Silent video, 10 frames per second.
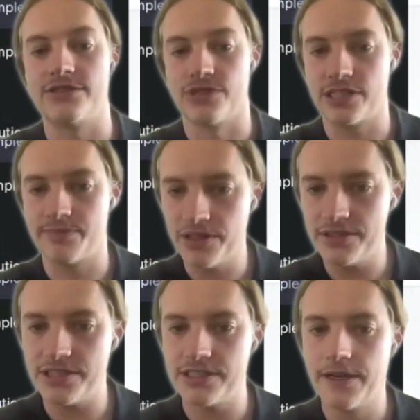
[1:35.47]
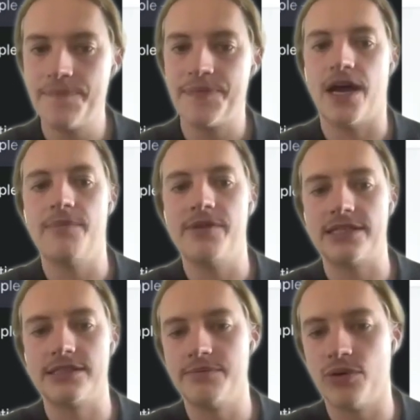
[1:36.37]
in its response.
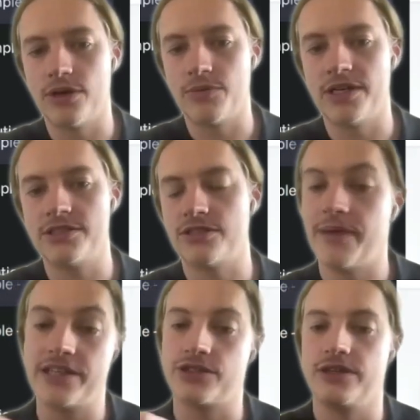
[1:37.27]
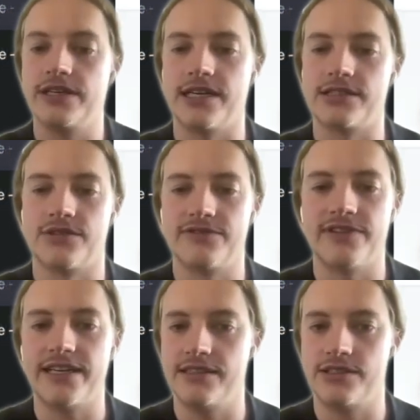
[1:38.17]
That's an important one, so to make sure it does
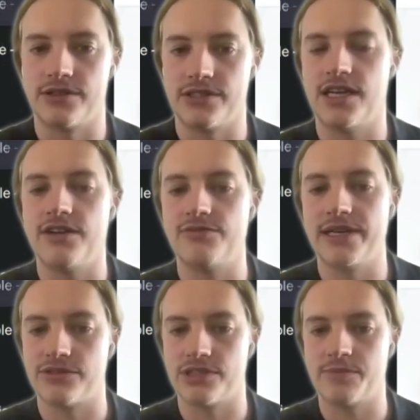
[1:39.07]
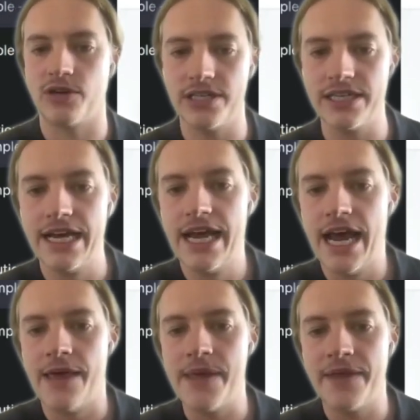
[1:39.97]
reflect this sort of stuff when it's responding.
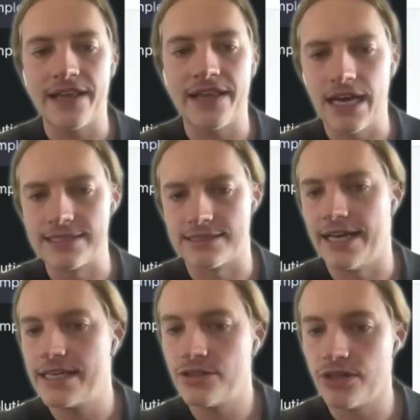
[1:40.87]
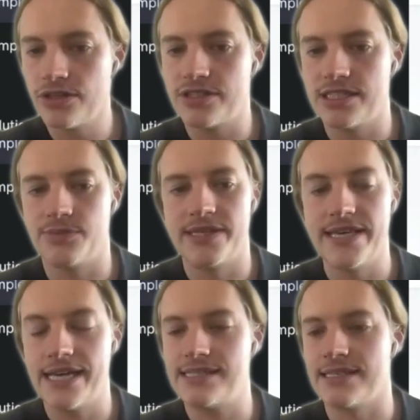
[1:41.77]
And then that last line, acknowledge this with
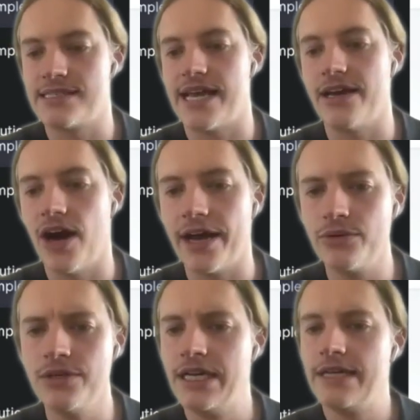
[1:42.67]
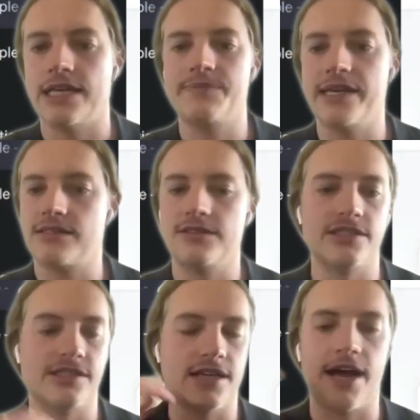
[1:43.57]
yes and stay idle. That's basically
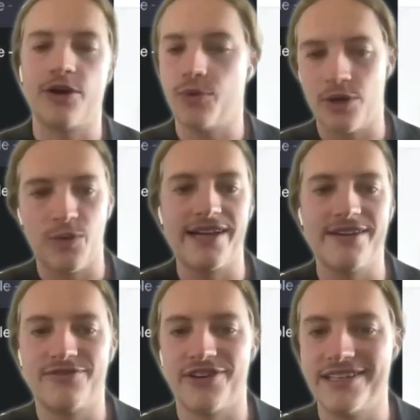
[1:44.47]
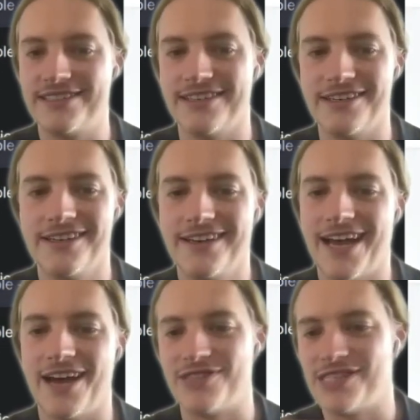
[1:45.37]
just, I don't want to wait for it to
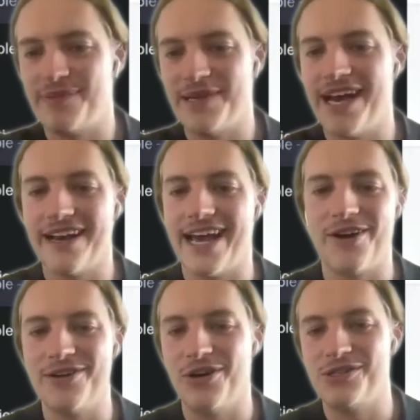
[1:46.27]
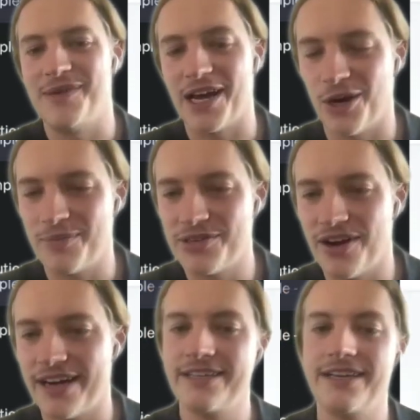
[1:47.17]
have to spit out how it knows about
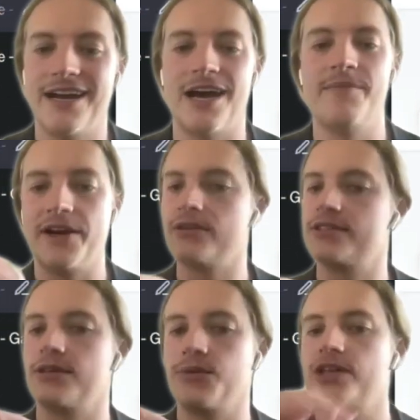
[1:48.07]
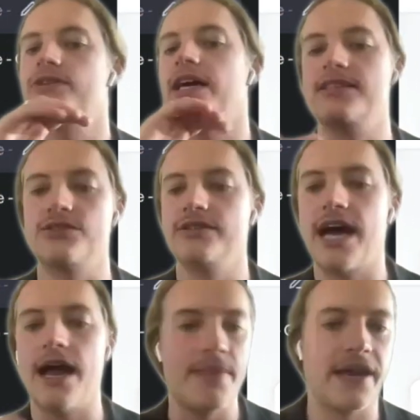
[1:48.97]
copywriting. I know it's going to work, so I just do
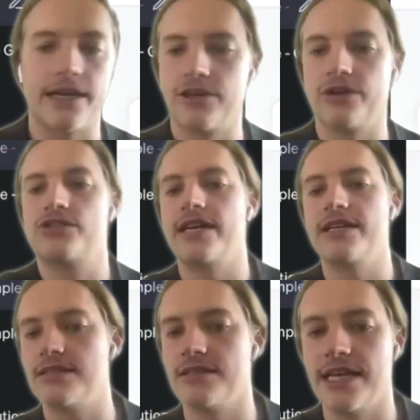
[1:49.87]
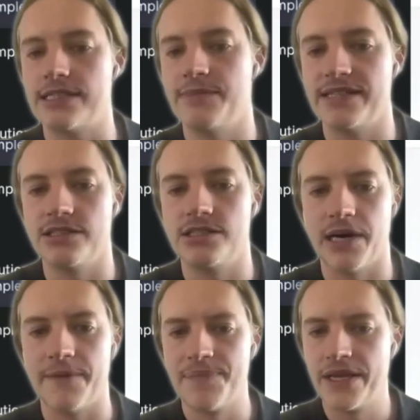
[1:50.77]
that, and then I can go straight into the next message.
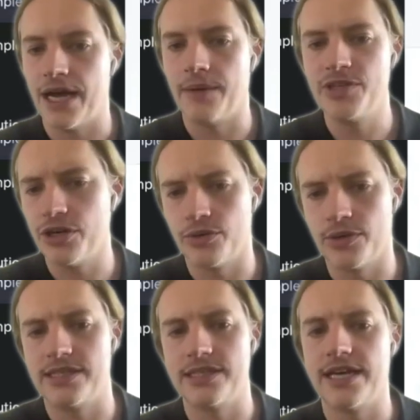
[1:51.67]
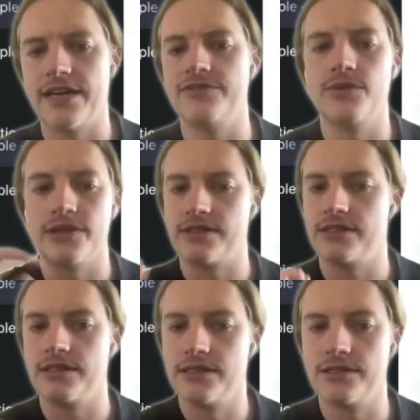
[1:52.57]
But you don't always need that if you want it
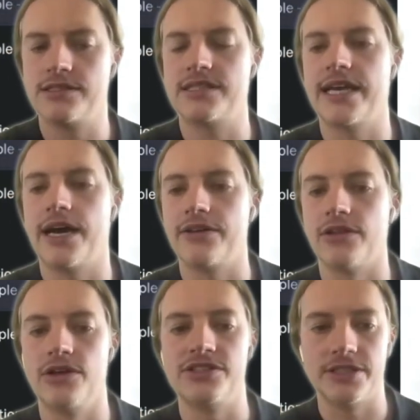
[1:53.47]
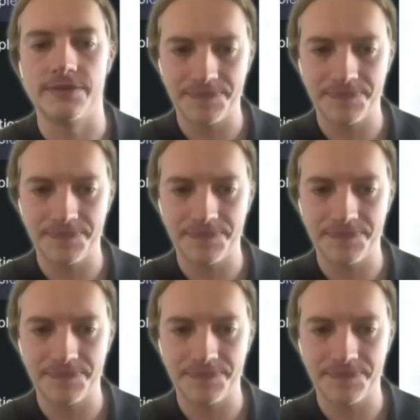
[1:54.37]
to see how it learns it.